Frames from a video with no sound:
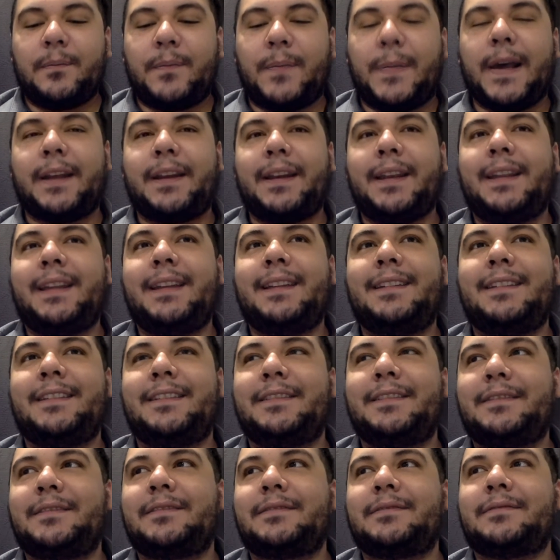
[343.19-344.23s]
but
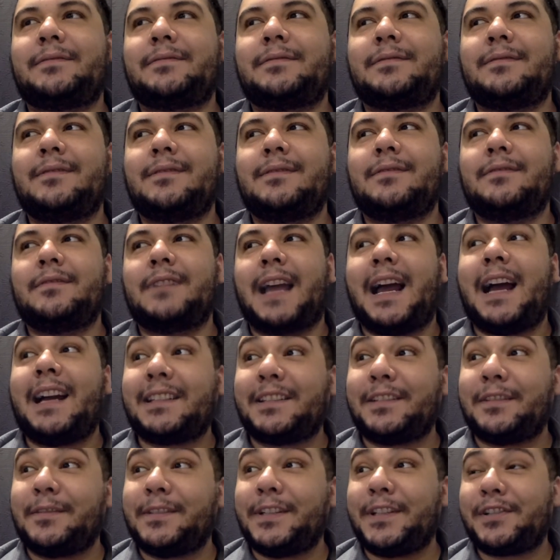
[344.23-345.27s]
he
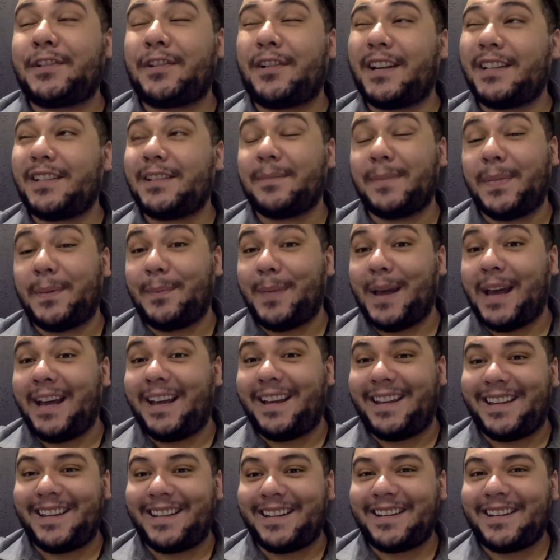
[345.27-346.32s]
actively tries to be
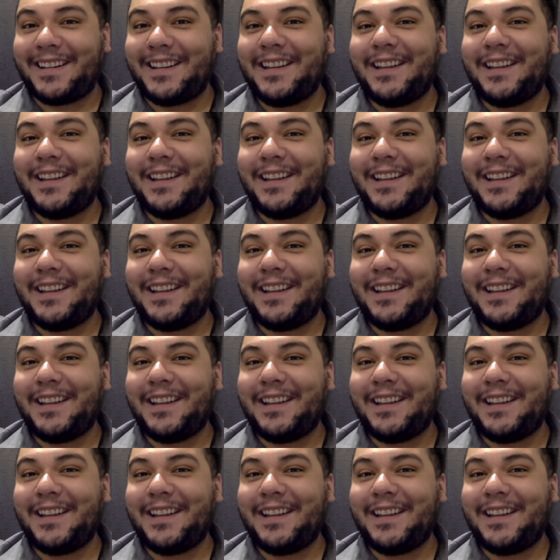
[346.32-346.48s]
bad.